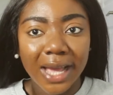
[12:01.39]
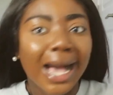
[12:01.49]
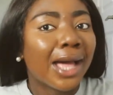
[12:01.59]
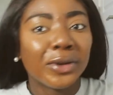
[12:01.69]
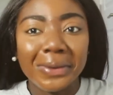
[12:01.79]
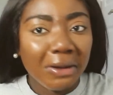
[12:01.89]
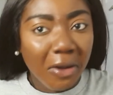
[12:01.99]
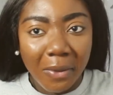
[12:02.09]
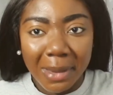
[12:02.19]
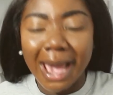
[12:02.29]
I cannot
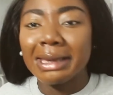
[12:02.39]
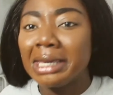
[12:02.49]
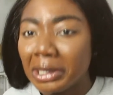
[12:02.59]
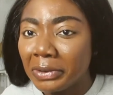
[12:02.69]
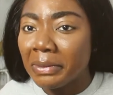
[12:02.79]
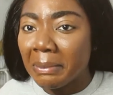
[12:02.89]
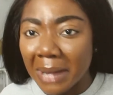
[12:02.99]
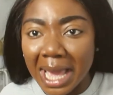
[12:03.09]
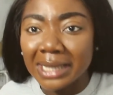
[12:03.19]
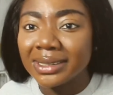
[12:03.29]
come and kill
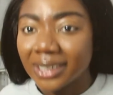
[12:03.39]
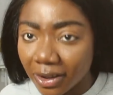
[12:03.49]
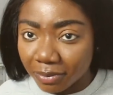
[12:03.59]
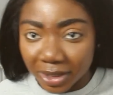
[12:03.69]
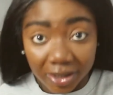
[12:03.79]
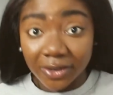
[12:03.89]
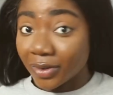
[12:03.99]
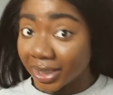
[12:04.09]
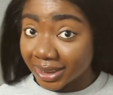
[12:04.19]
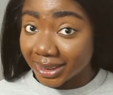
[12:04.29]
myself because of
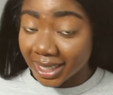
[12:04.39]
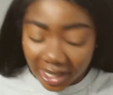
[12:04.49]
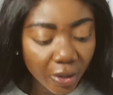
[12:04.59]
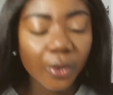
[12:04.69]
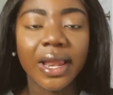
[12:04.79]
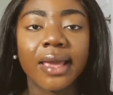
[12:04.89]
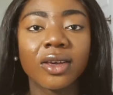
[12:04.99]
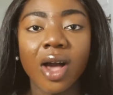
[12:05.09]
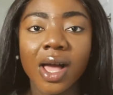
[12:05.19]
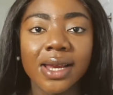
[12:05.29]
what's, no,
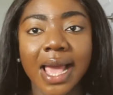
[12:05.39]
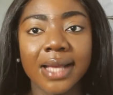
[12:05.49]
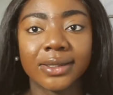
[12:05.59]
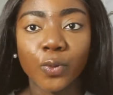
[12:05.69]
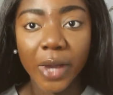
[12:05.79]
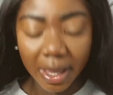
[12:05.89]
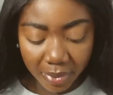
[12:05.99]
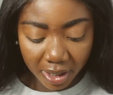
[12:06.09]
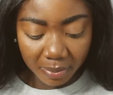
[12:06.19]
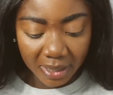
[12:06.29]
like God has a way
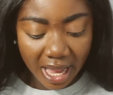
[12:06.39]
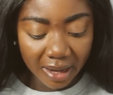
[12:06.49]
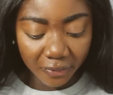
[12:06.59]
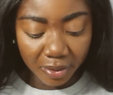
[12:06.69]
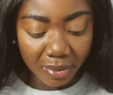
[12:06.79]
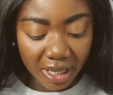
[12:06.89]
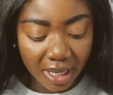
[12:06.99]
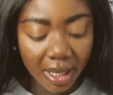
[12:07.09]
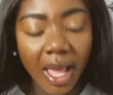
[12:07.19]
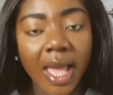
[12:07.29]
bigger plan for
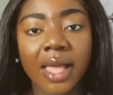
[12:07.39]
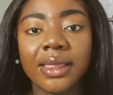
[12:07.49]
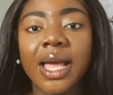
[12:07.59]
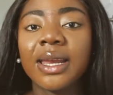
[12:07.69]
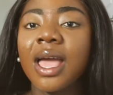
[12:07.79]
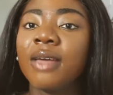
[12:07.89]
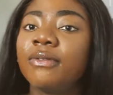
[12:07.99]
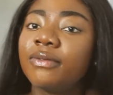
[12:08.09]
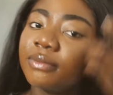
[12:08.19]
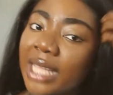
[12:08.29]
me than
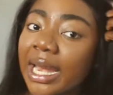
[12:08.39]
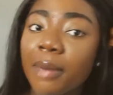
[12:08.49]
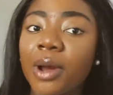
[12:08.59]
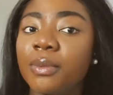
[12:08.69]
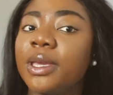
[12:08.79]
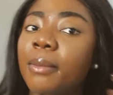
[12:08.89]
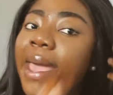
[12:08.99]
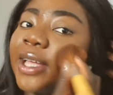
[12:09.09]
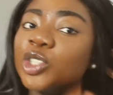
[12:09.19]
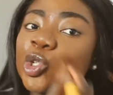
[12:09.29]
I probably
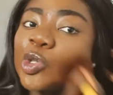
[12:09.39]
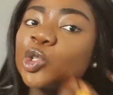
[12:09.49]
imagined.